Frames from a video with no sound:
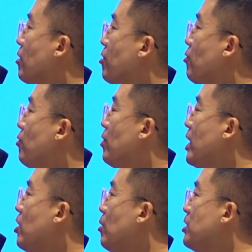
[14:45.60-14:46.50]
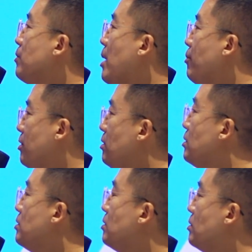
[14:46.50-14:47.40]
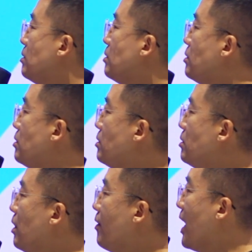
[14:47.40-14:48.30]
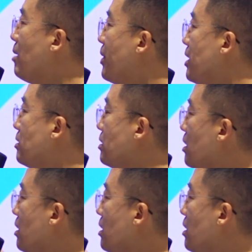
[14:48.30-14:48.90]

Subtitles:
through encrypted mempool, and then build